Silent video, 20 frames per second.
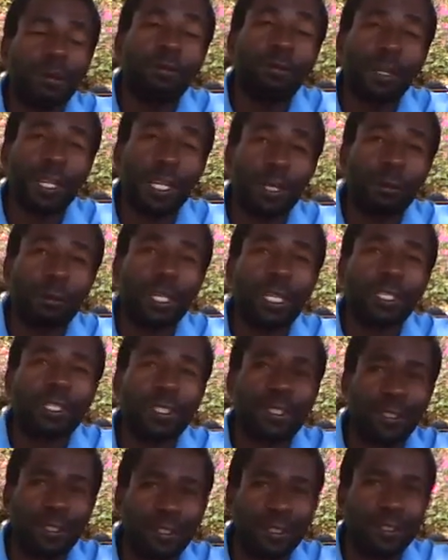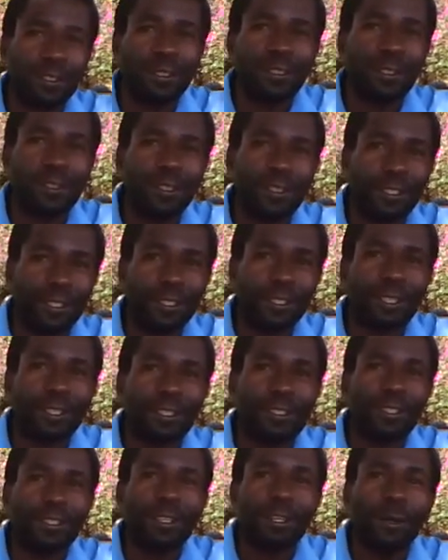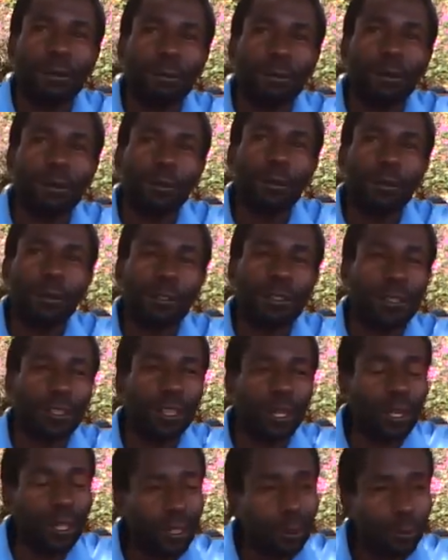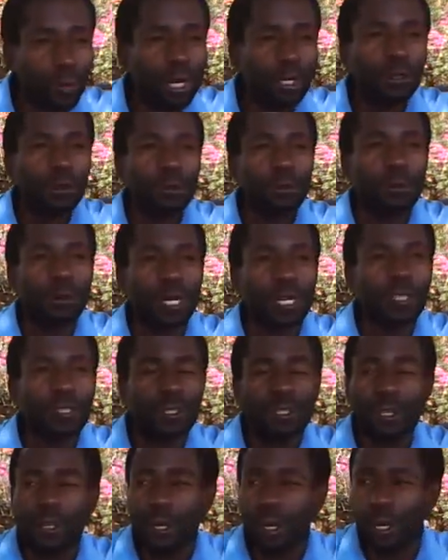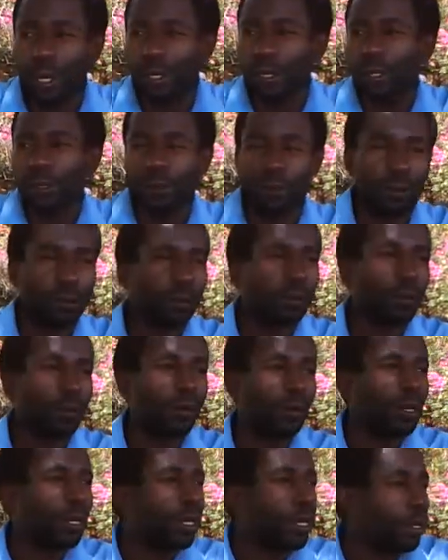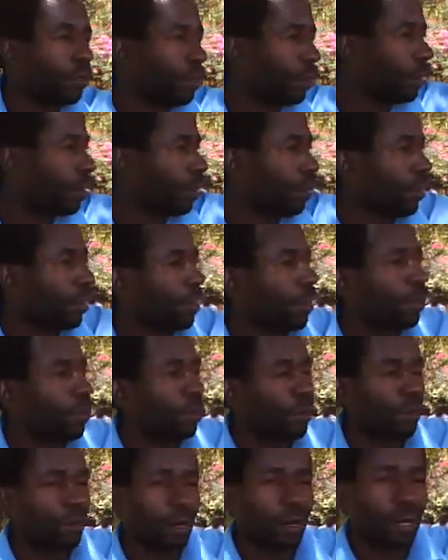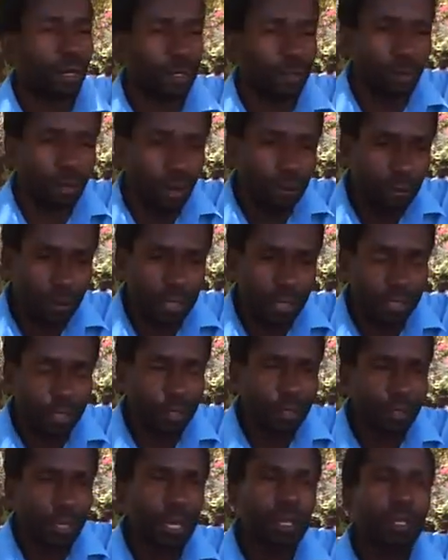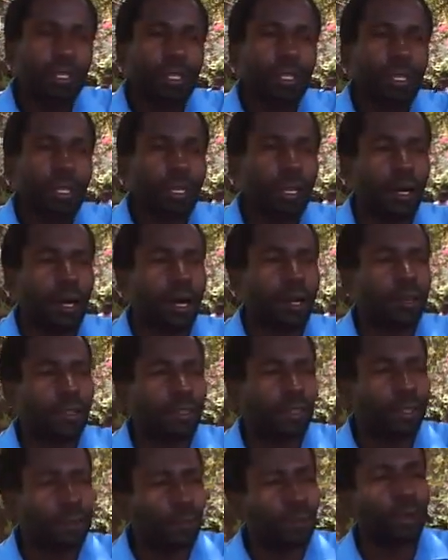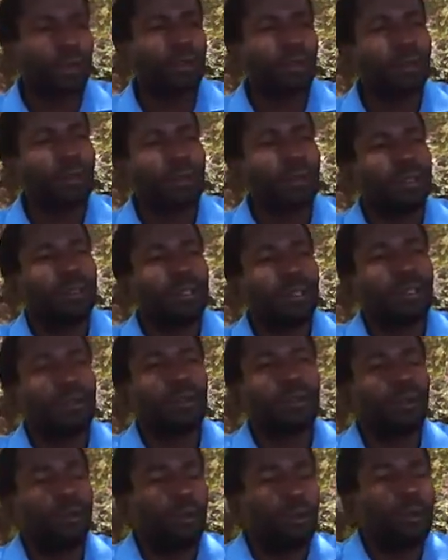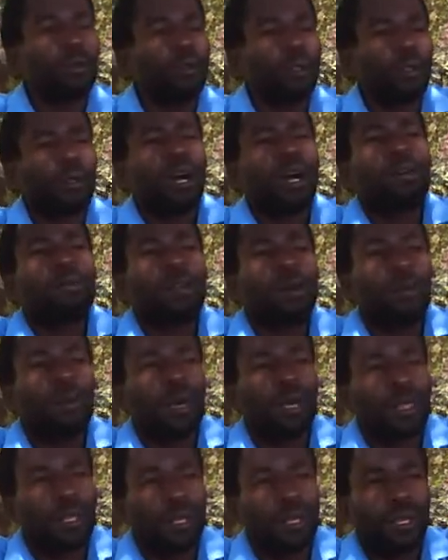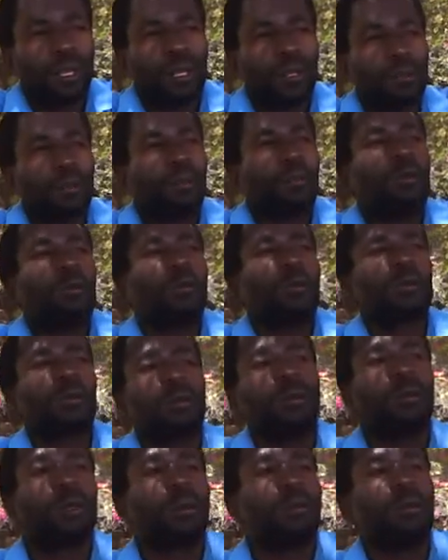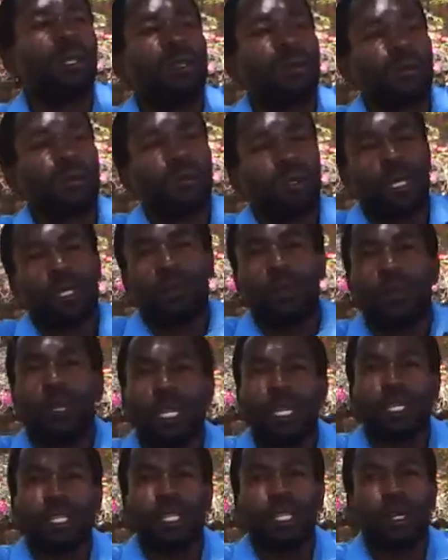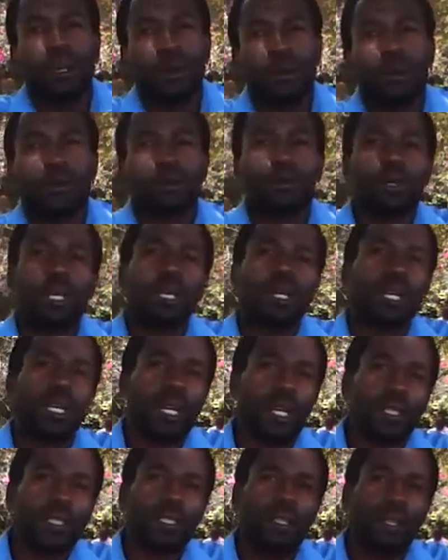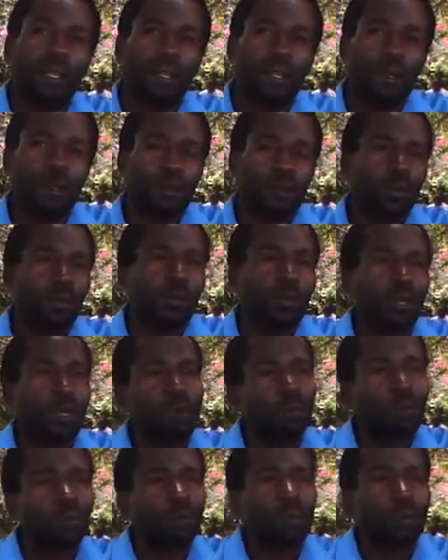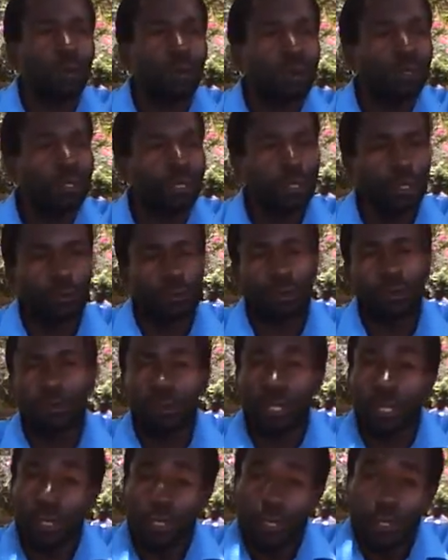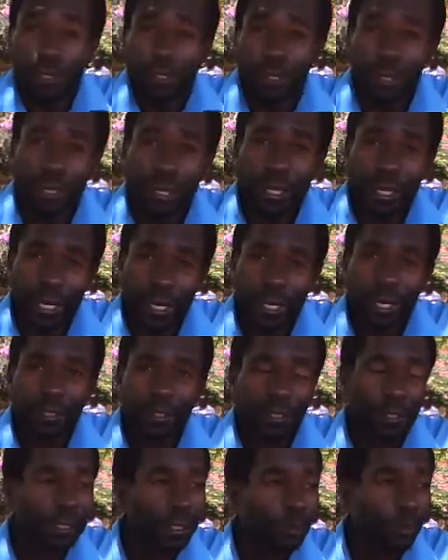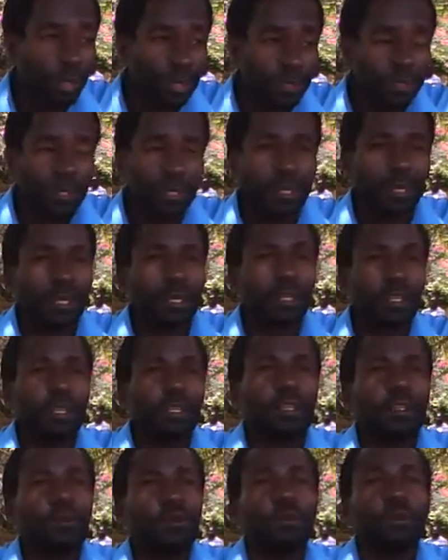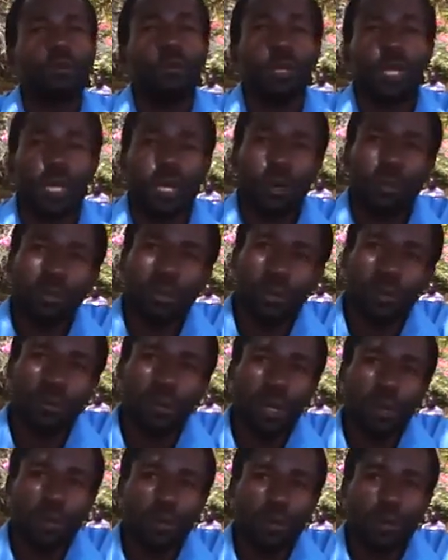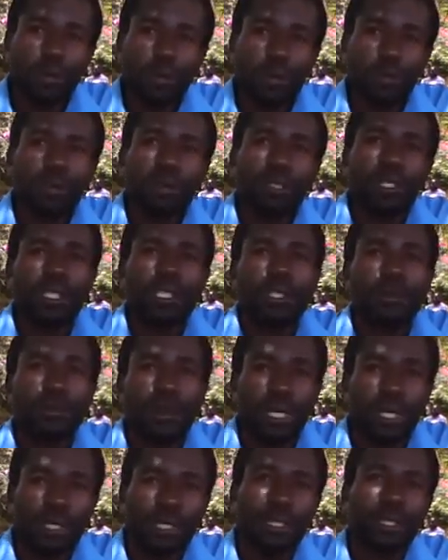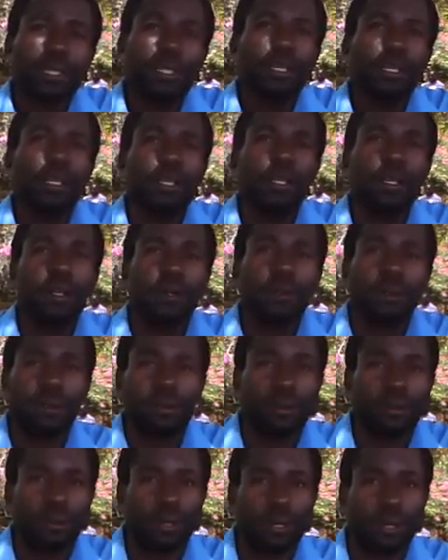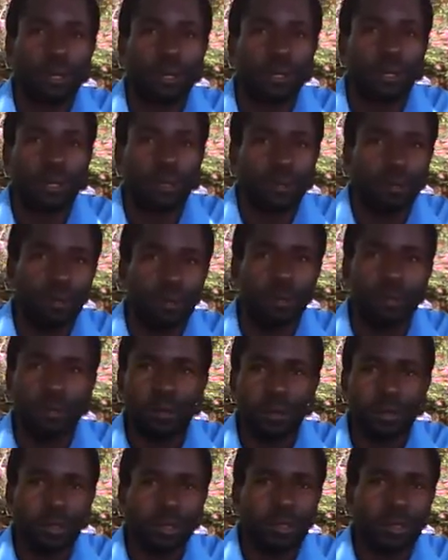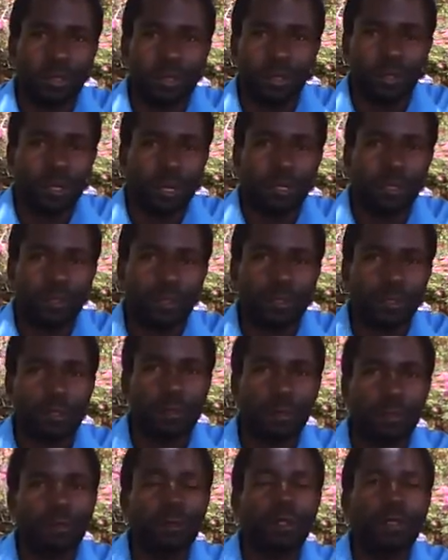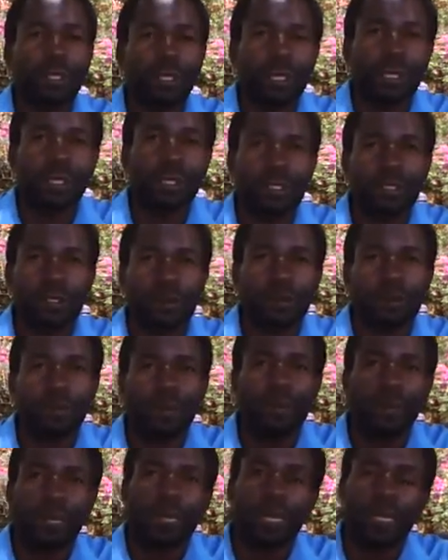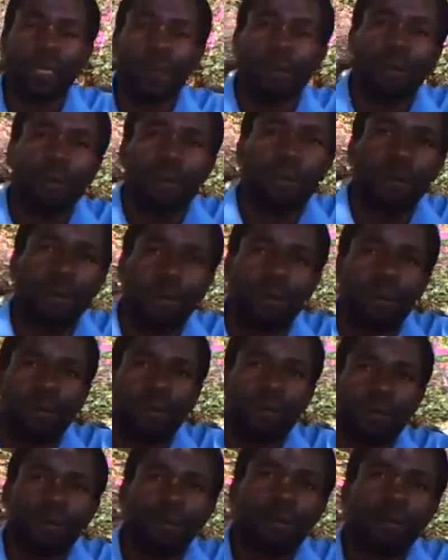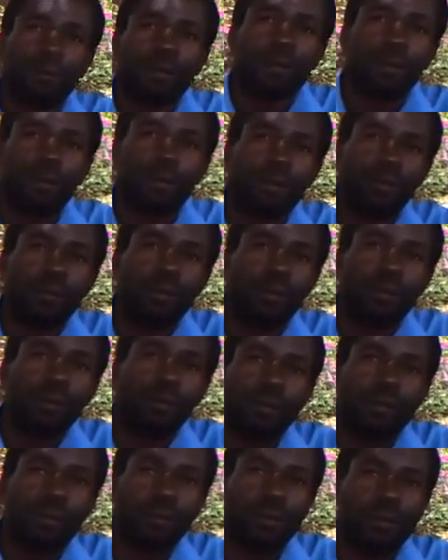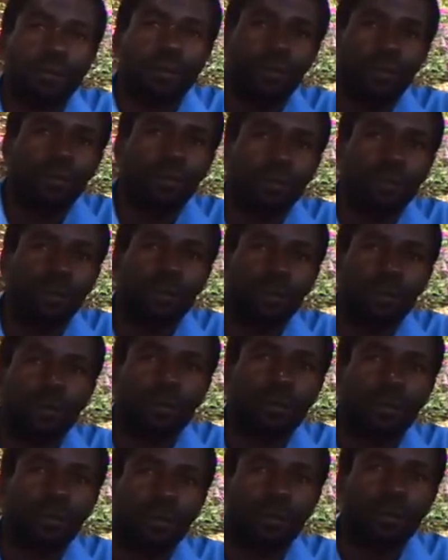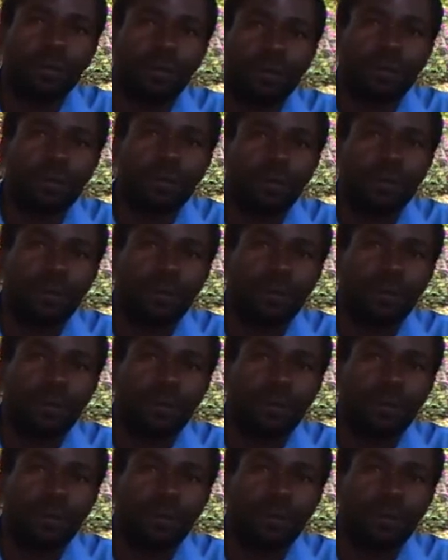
very much. Yeah. Yes, because they are the ones who can say, ah, no, uh, as you have designed here, uh, this one should we should have a path here to go to maybe to a toilet or to a class. So if we don't involve these uh, learners, it means it will be a problem on trespassing the right. Uh, designs. Mm -hmm. yes. And a lot of these children are, are, are sons and daughters of farmers, right?